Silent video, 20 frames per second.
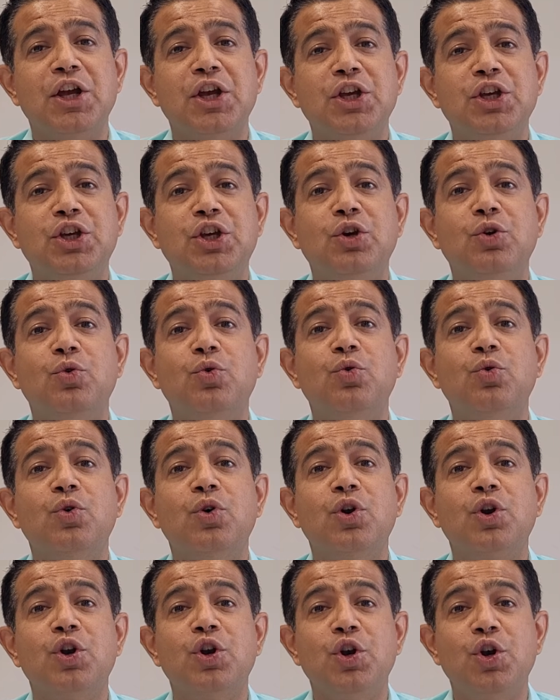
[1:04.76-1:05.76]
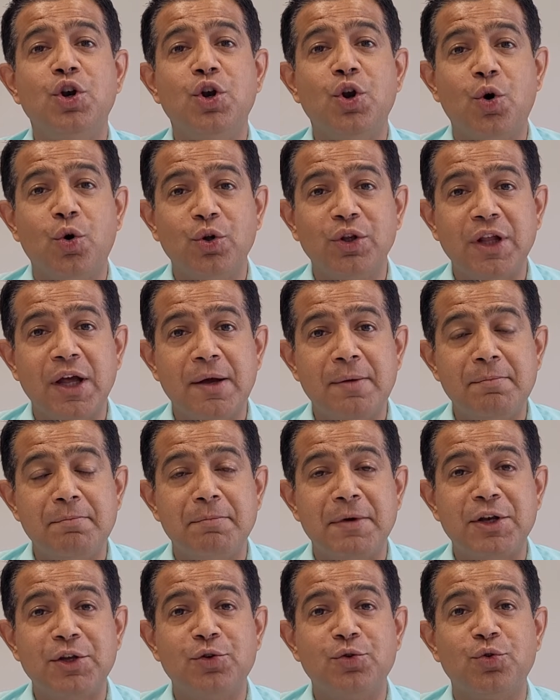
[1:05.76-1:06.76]
you know them,
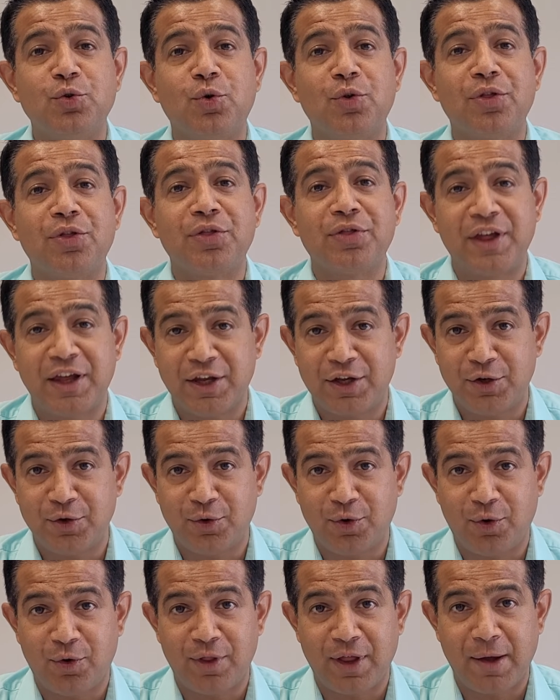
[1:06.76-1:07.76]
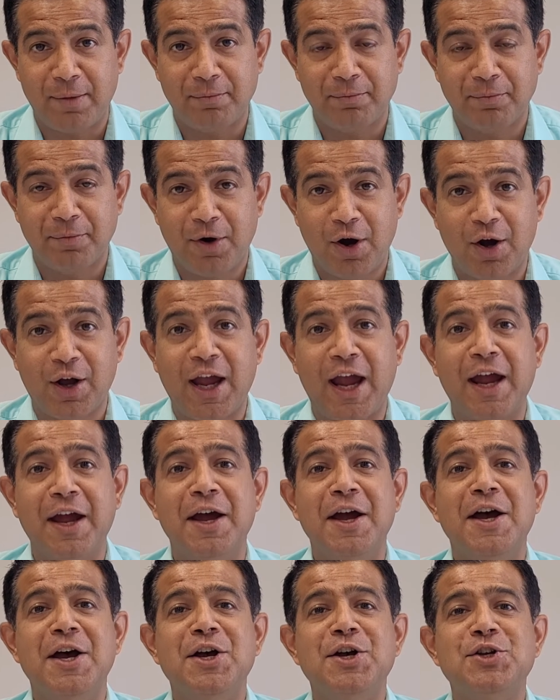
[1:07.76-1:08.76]
but you don't think you know them. Okay,
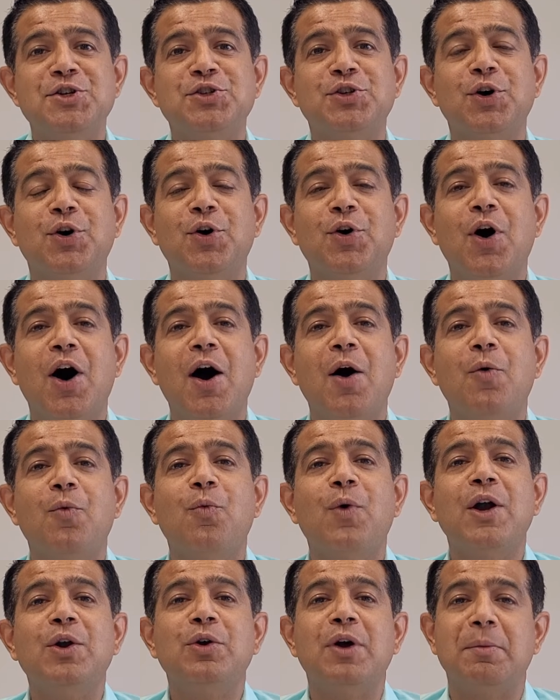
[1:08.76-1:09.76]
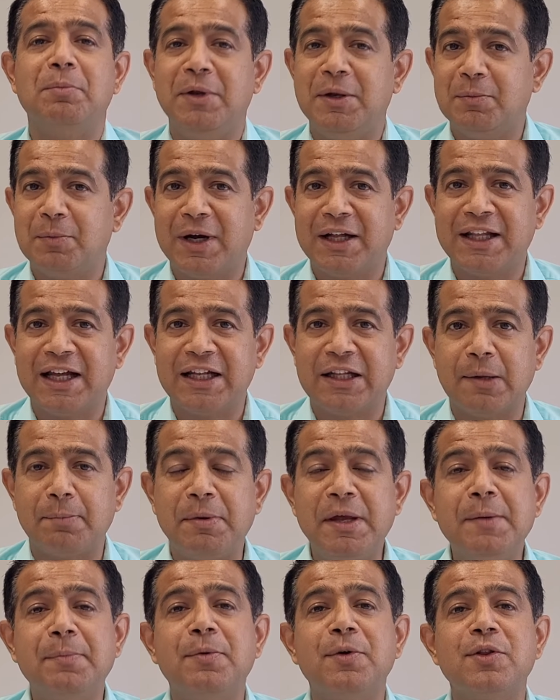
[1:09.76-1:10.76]
so what do I mean by that? The
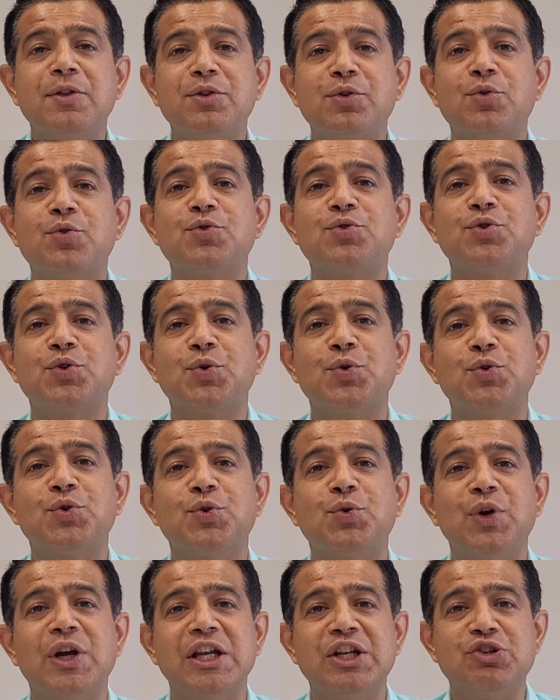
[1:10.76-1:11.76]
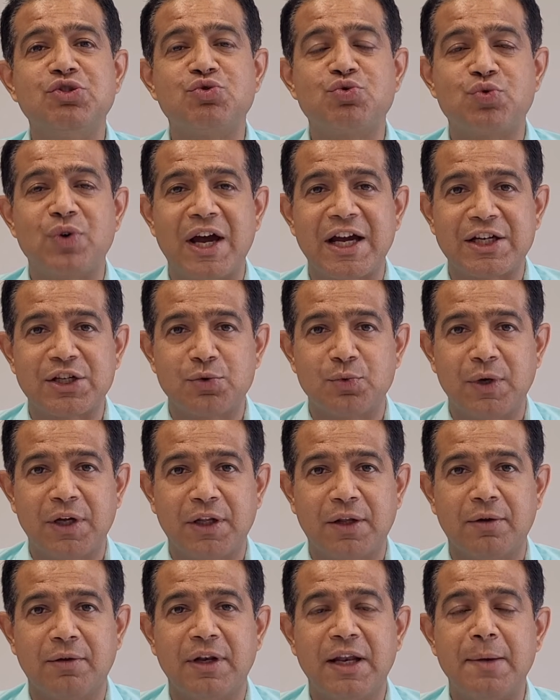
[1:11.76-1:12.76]
people those who you interact
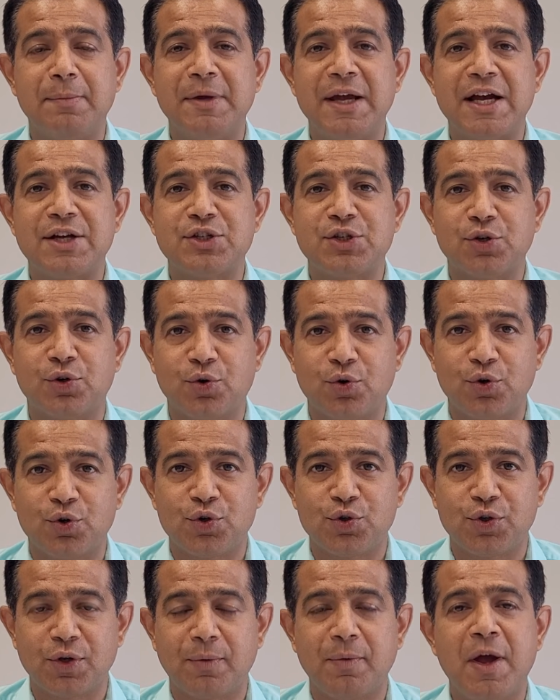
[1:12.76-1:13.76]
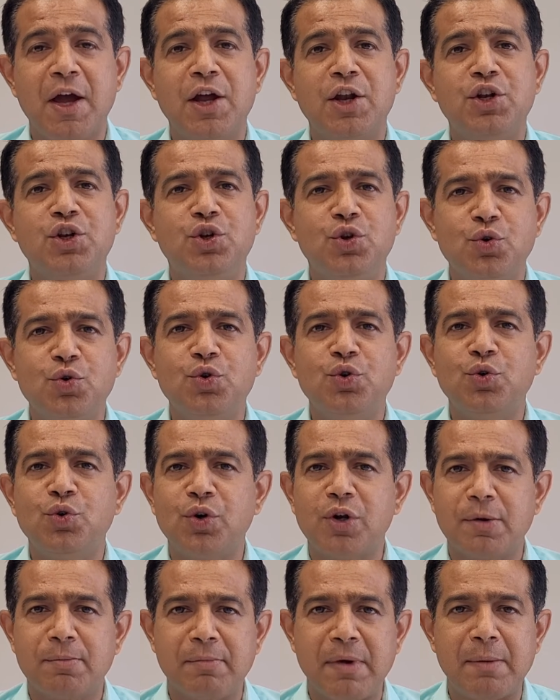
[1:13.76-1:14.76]
with. Let me ask you a question. Do you
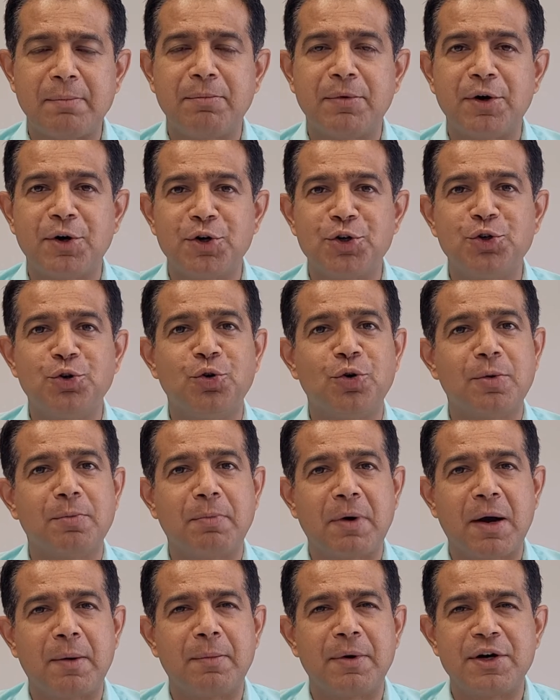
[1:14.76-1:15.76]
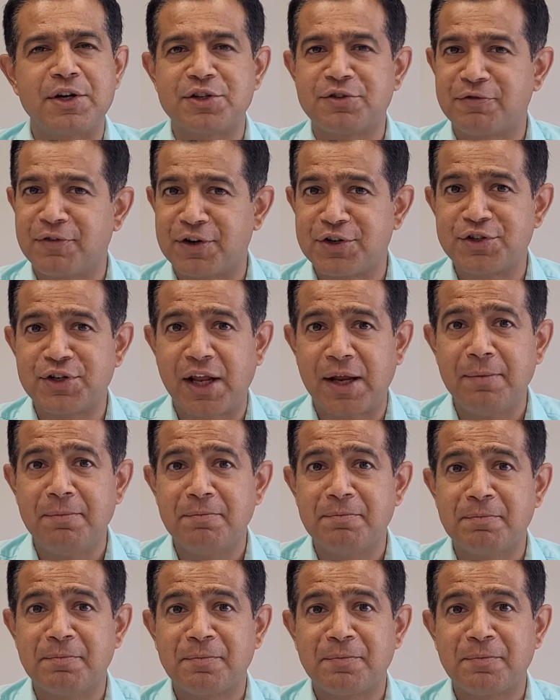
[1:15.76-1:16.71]
remember your barber's first name?